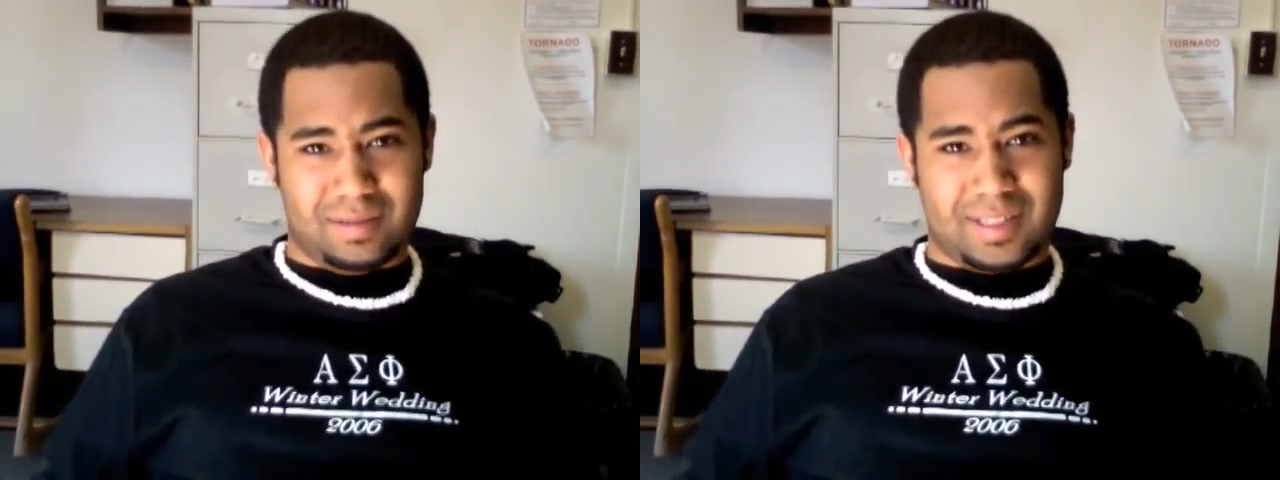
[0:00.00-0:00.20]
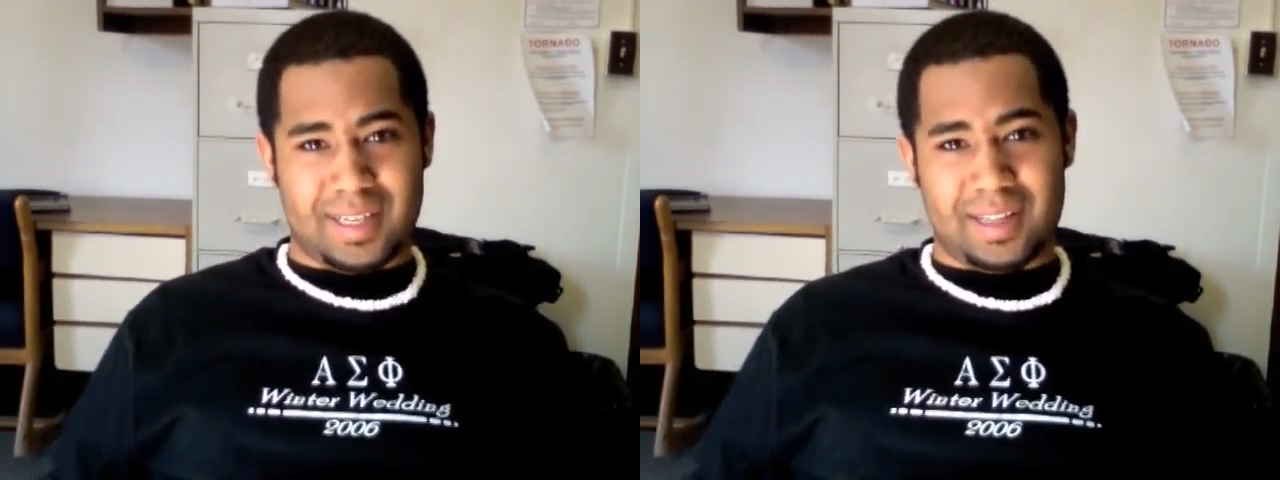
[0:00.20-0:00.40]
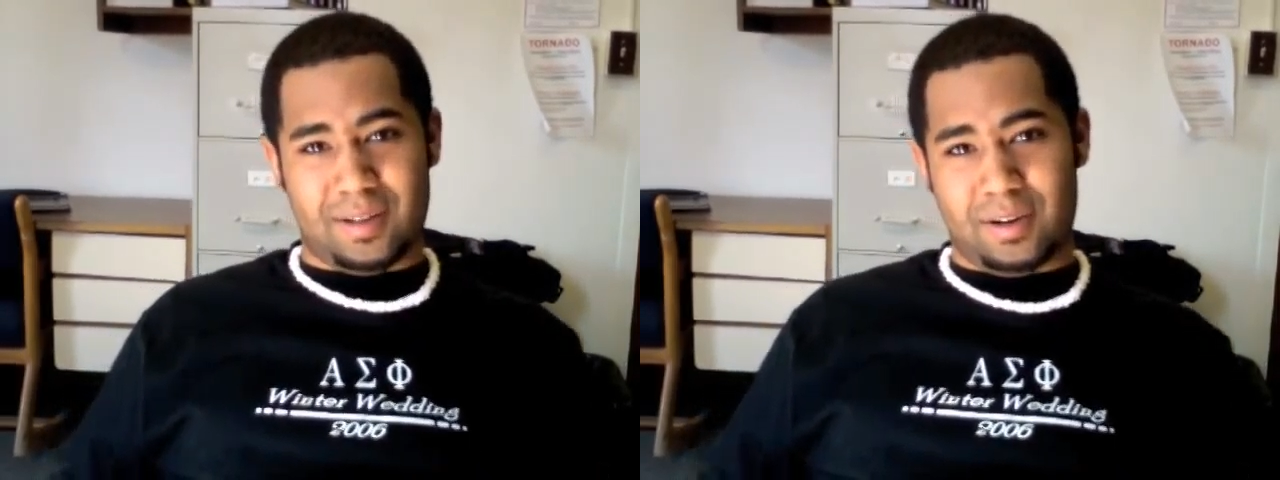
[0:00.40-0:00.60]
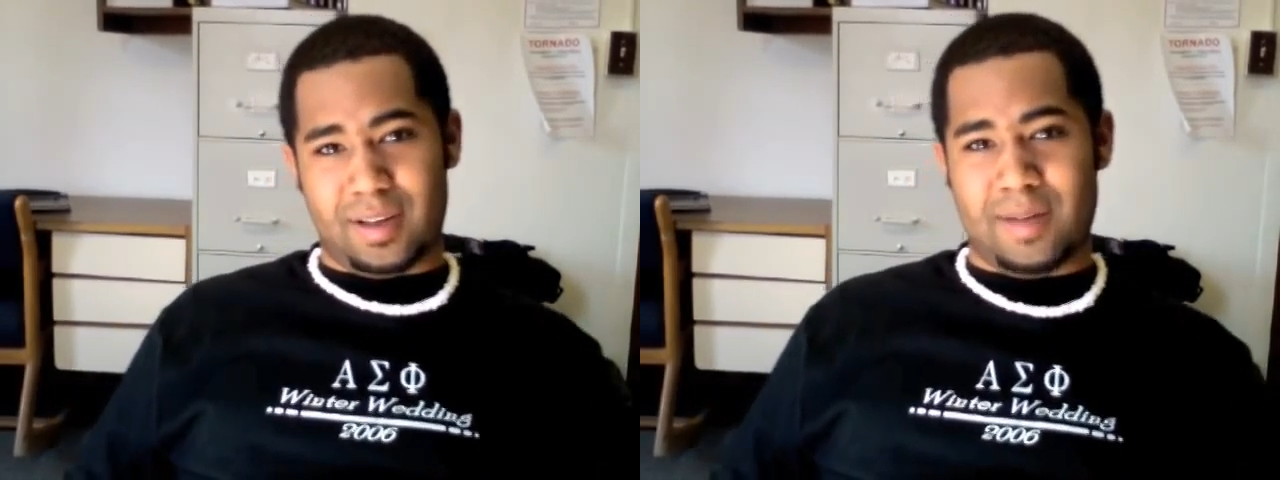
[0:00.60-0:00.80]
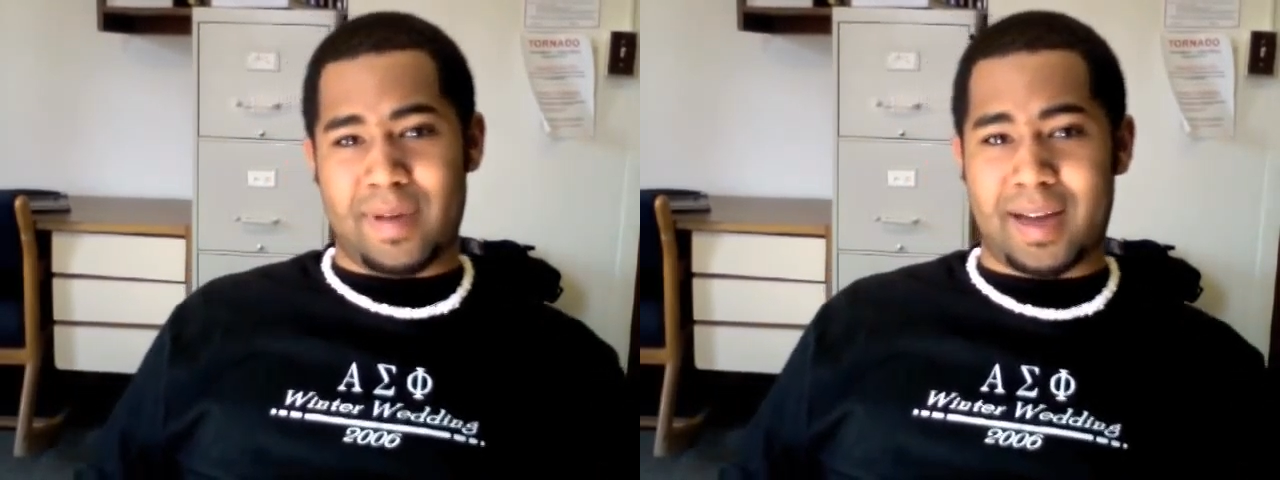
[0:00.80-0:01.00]
see their
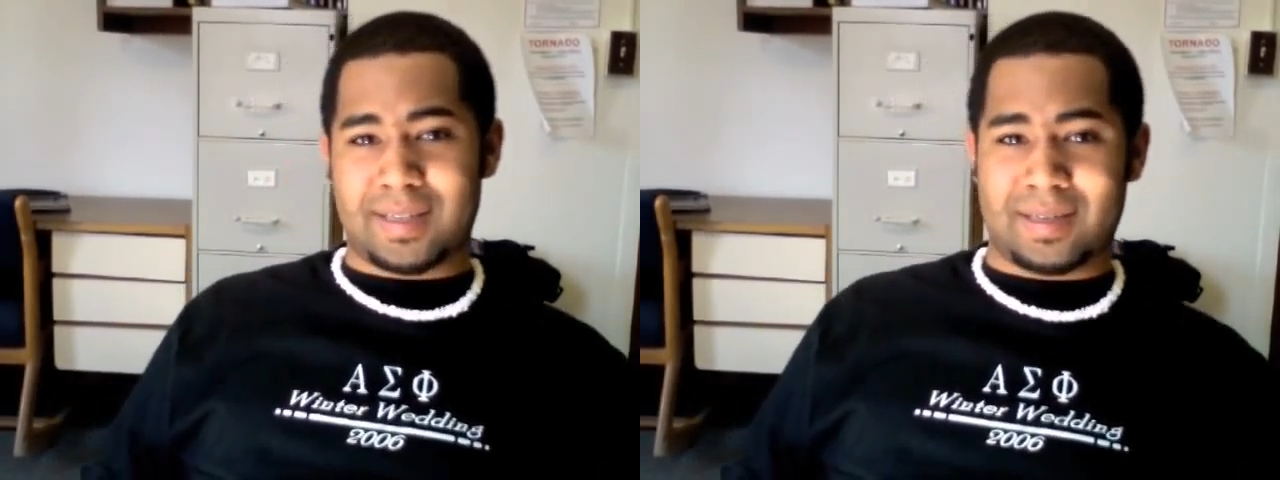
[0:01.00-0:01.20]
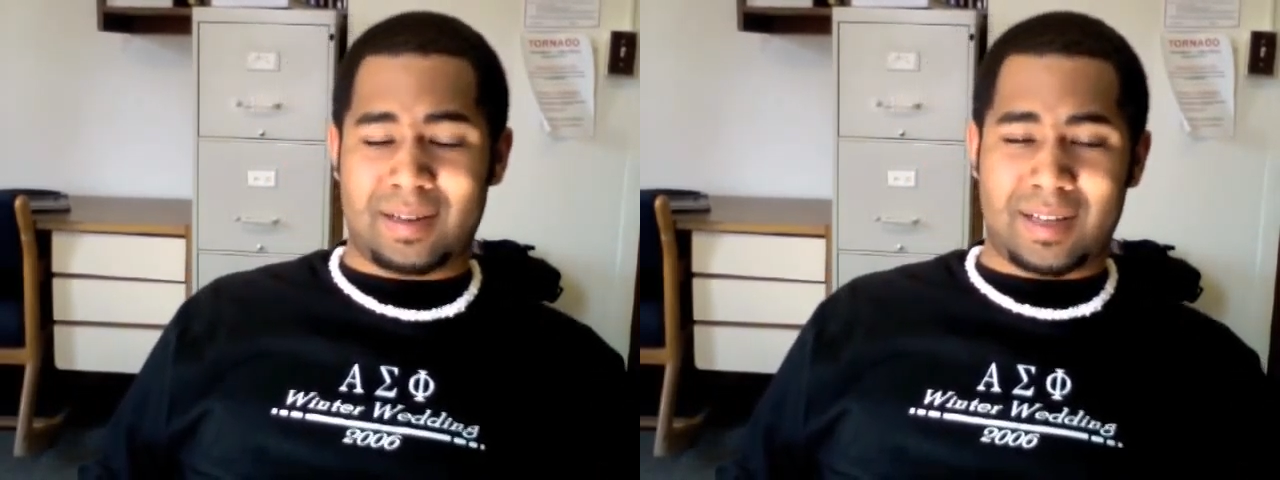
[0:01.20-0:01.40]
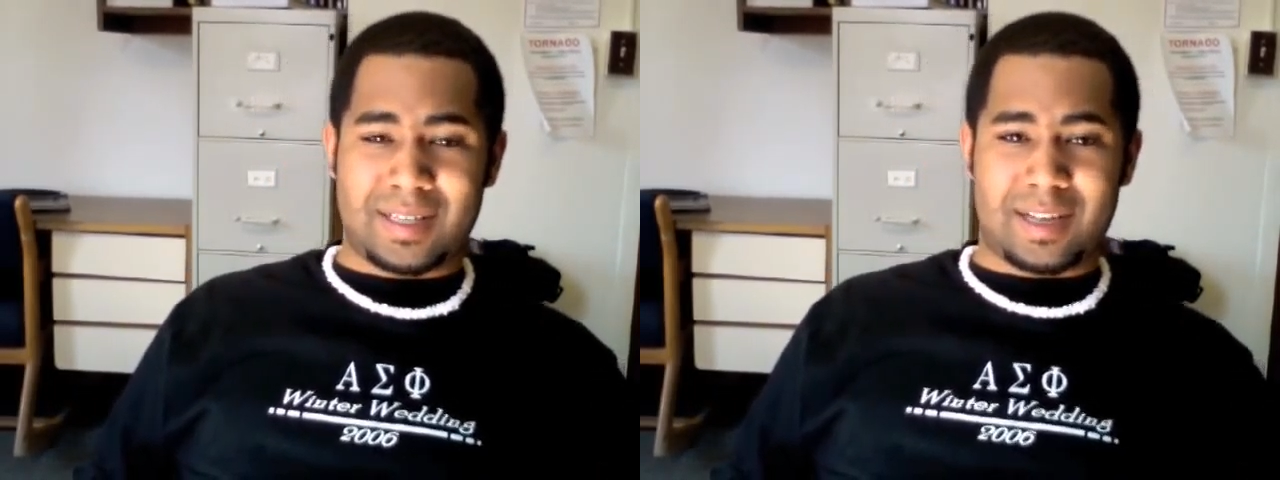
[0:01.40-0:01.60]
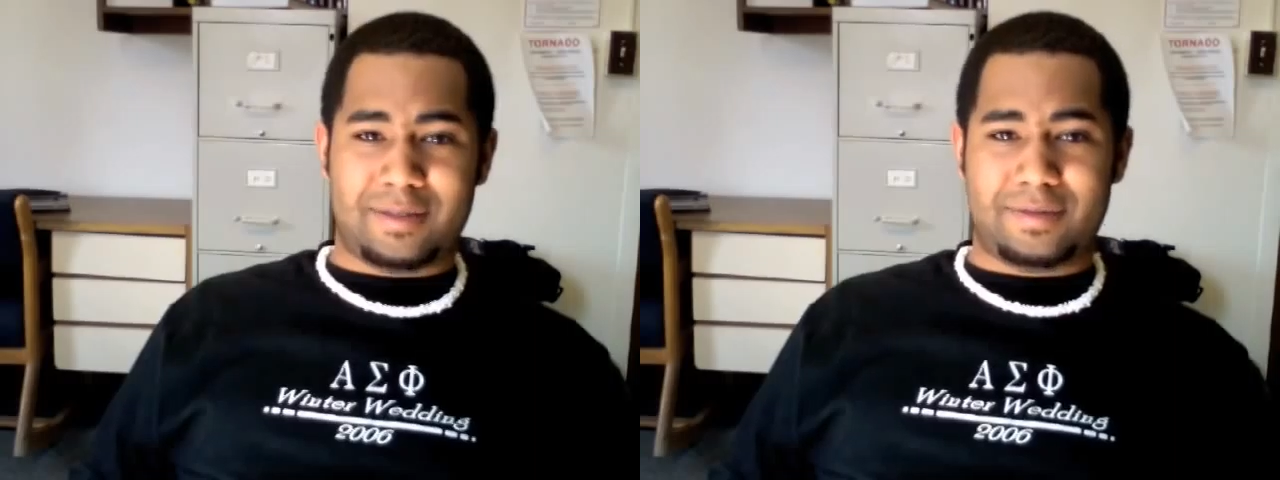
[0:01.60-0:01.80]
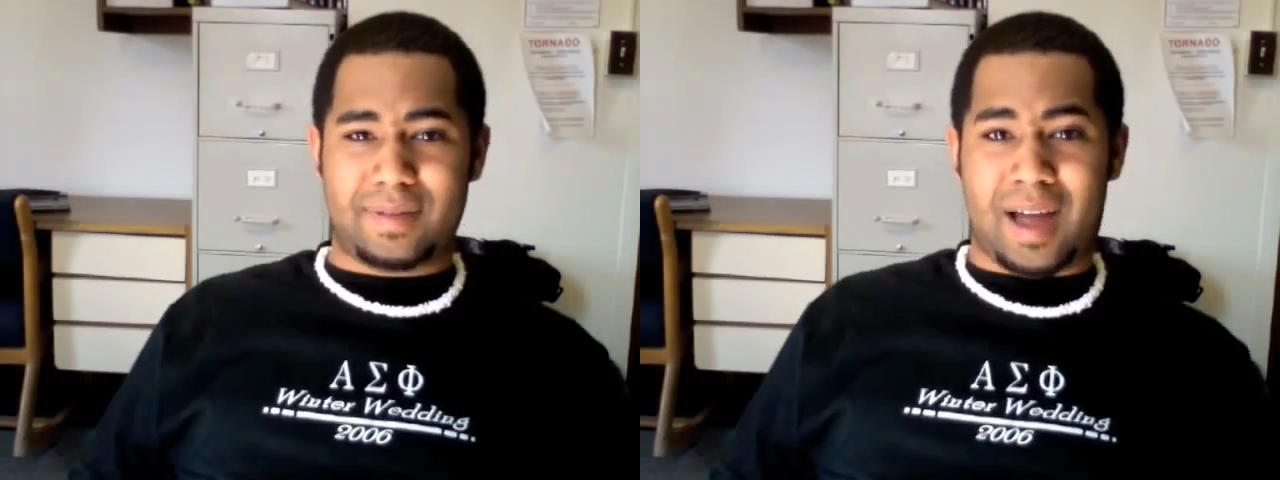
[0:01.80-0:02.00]
inboxes and all that stuff.
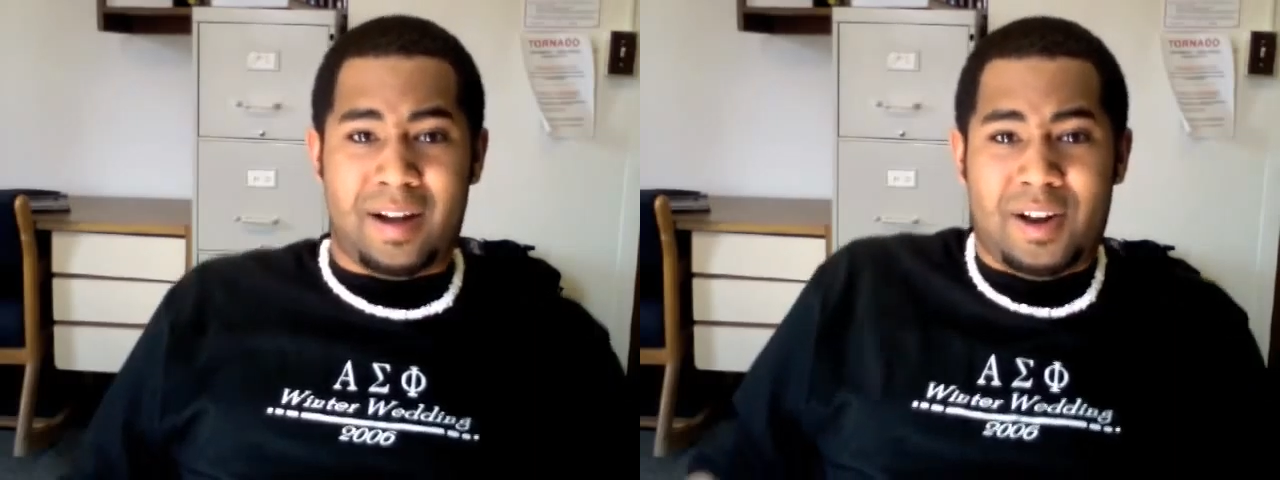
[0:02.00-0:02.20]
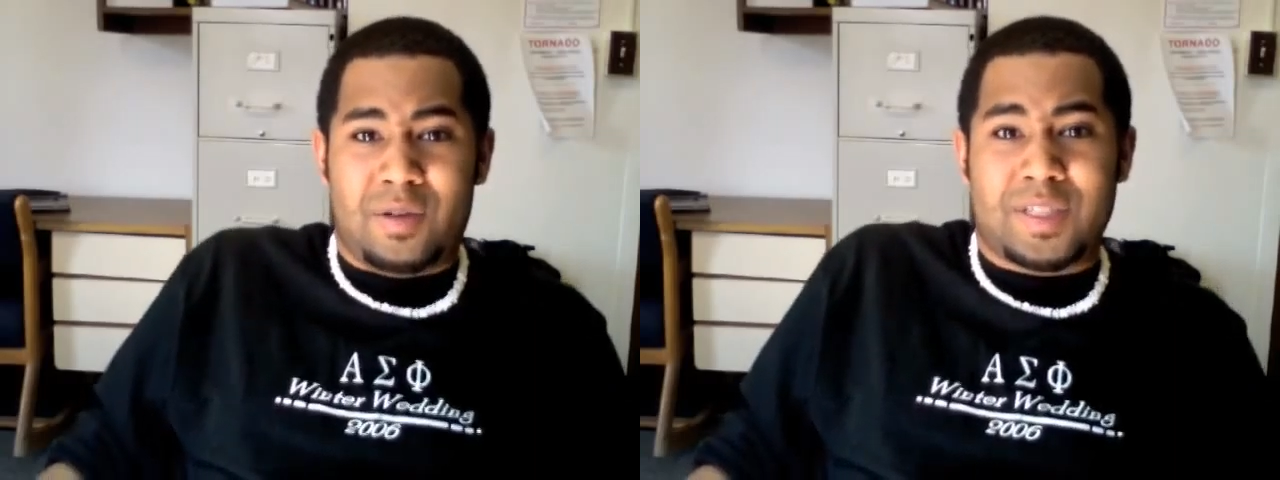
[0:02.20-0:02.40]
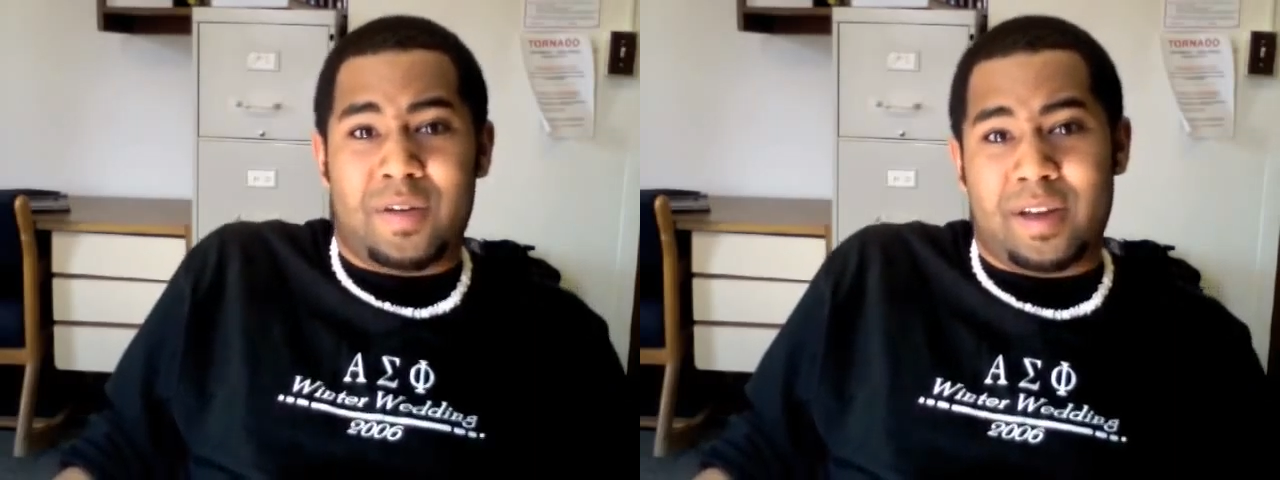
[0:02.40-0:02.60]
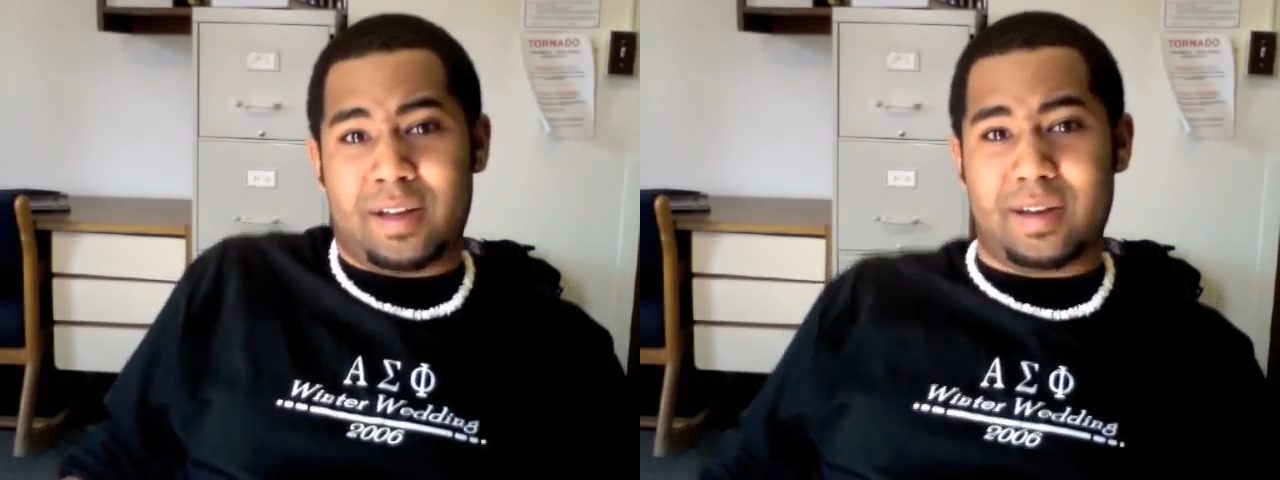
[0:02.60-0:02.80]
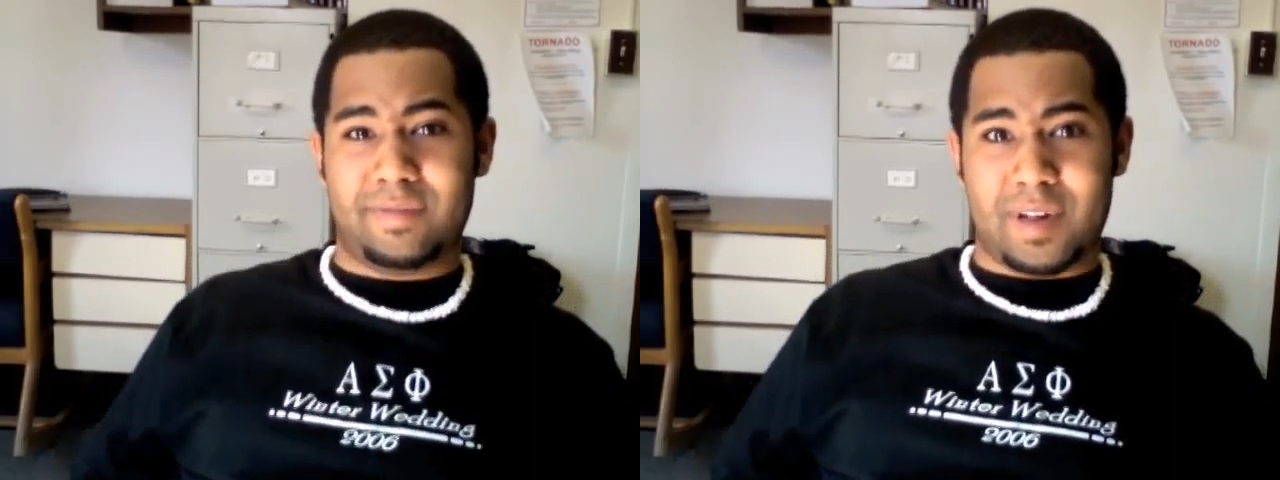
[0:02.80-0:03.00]
I already know what's going
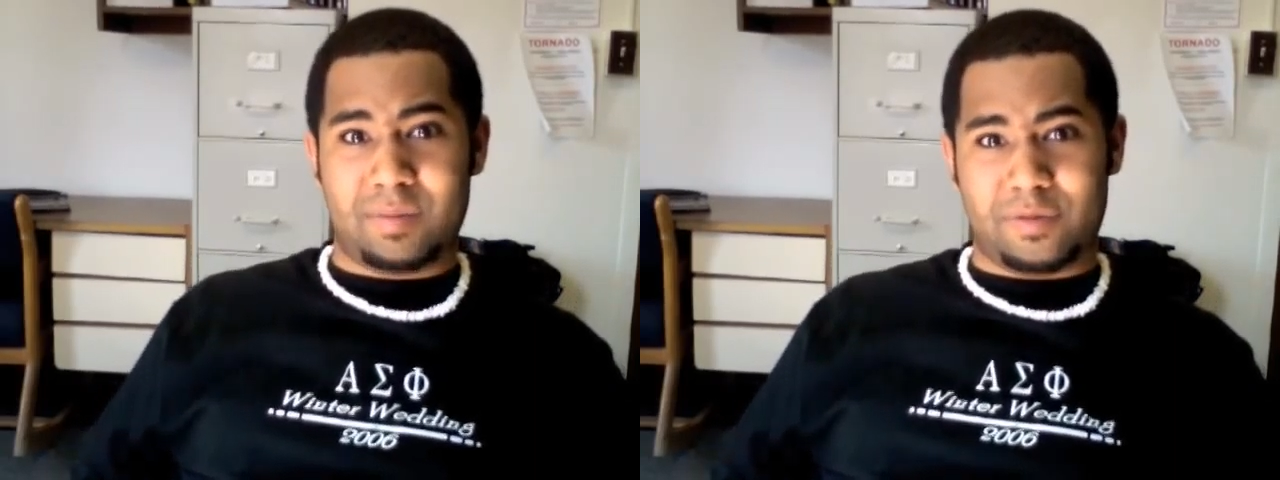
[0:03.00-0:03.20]
on. I've done it